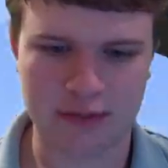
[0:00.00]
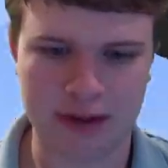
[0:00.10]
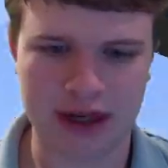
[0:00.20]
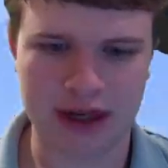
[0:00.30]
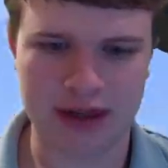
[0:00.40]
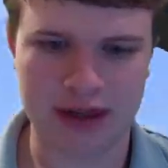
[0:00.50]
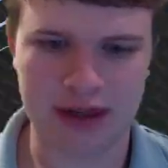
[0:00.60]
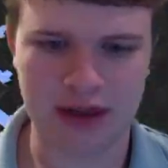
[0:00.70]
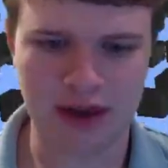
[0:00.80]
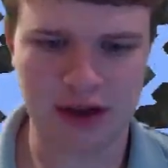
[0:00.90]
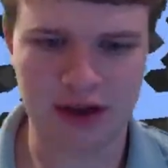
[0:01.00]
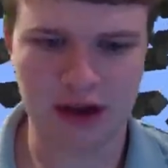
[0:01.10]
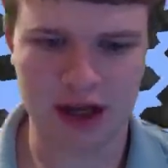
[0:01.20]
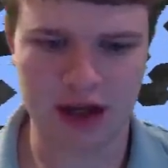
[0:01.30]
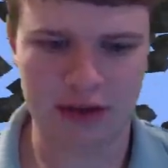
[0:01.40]
to beat it
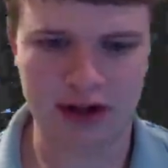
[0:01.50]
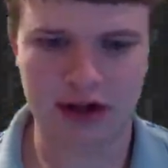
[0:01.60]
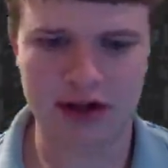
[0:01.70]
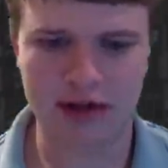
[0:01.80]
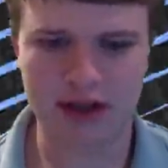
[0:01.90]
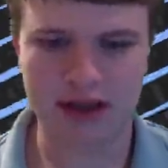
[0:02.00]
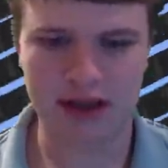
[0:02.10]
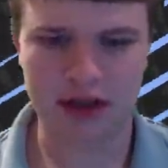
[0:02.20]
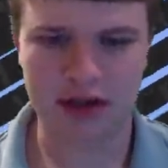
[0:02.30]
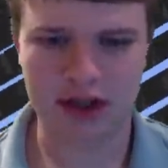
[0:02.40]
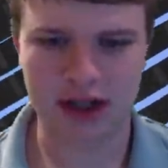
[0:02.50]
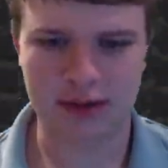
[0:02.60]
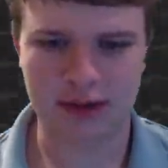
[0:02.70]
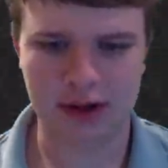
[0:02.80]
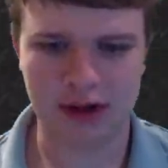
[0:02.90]
anywhere, so we can just look straight up.
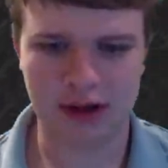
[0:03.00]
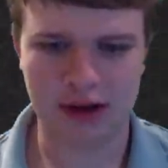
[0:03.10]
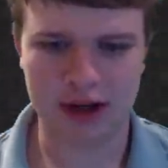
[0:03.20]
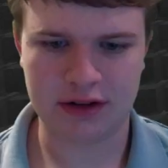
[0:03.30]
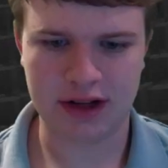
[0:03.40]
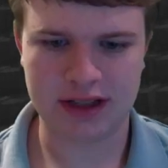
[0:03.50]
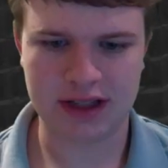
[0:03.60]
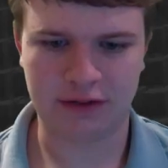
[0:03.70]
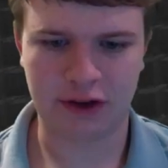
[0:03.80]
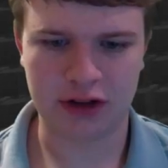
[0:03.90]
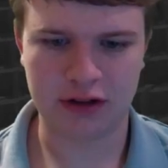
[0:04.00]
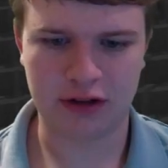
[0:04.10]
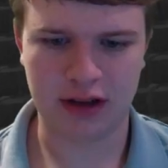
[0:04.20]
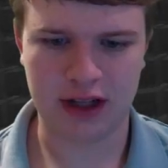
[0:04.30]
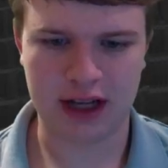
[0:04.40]
It creates this
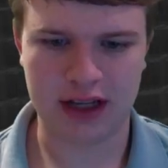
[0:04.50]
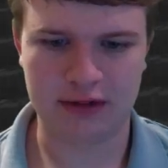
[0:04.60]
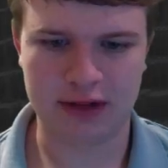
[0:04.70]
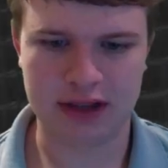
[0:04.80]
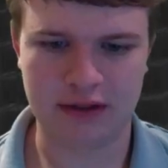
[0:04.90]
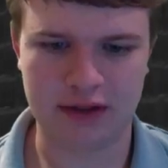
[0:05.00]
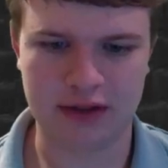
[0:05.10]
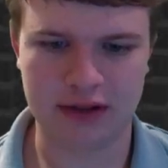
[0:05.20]
vertical line, whichever.